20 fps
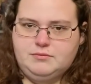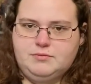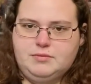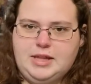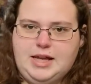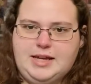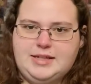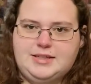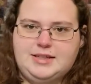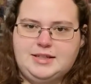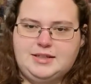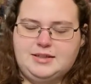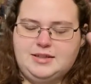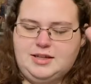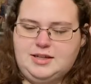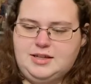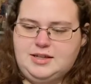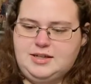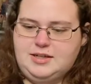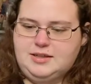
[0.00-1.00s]
plastic
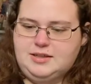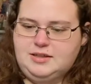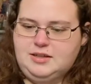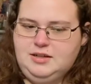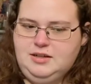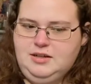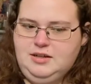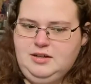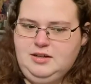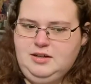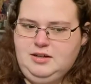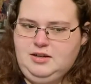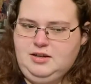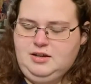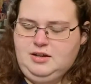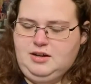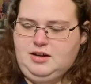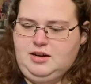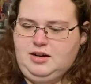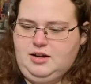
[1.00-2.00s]
thingies
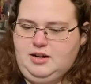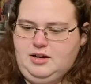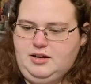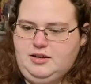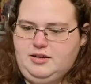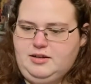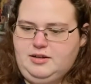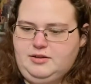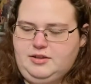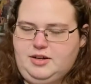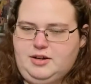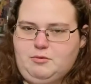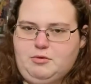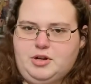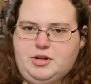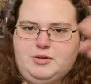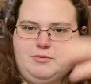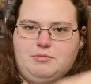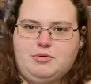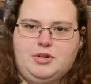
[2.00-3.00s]
uh, in there
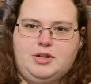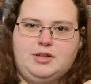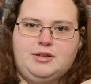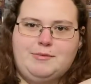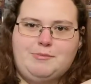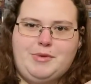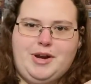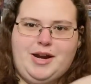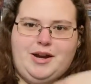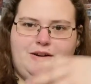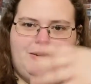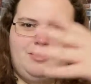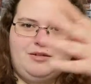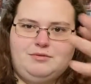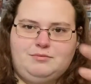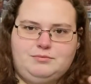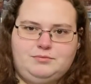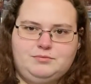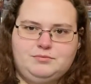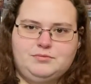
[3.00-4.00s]
where you can put in the
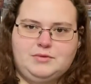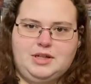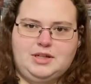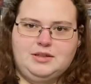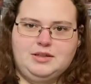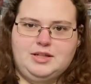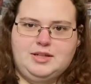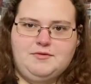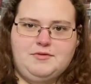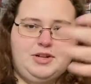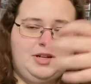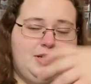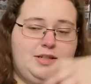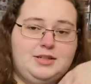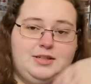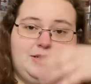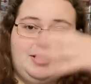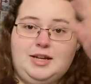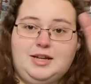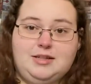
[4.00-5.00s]
bear and leave it and
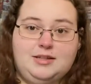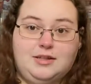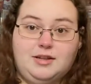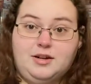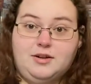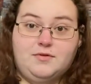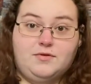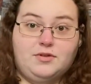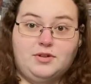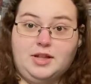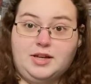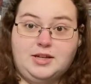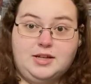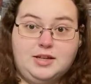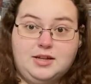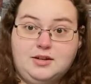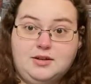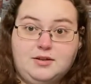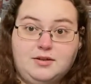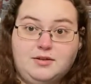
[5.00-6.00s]
it stays there for like
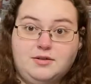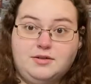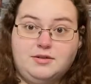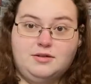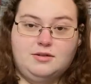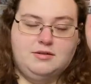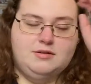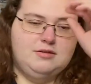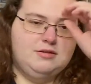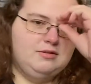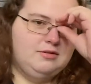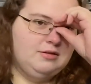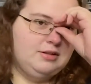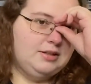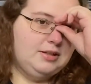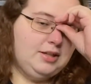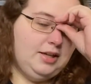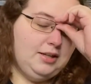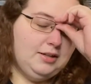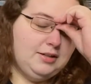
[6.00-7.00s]
years. The
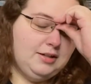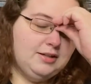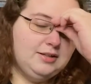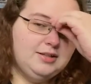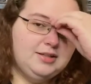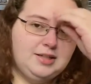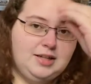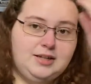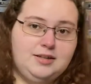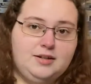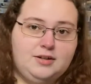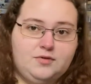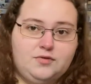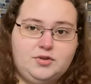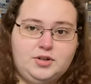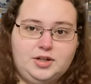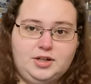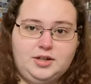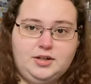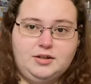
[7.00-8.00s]
scent does stay there
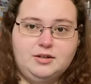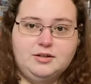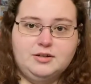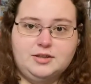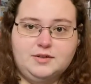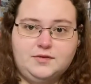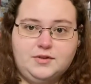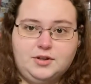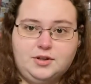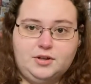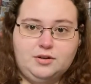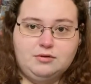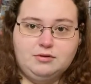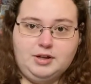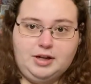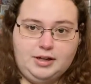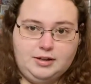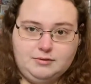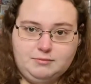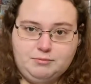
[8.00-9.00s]
for years if you don't
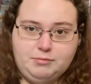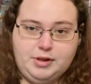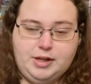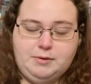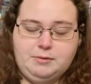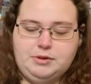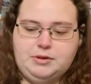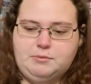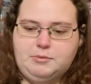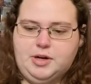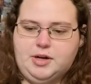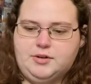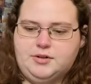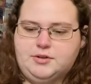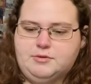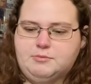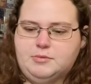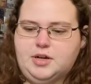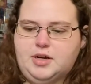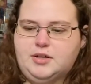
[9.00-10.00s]
like play with the bear
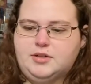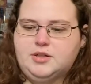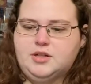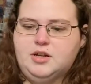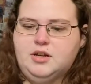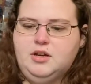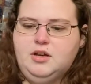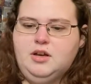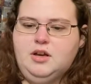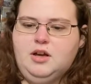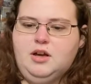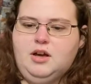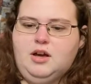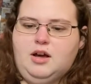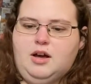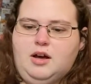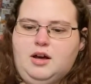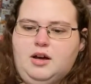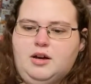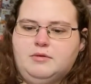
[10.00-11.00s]
too much.
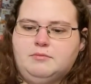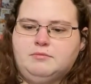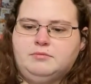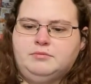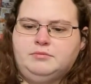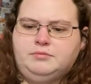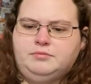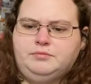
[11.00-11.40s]
Um,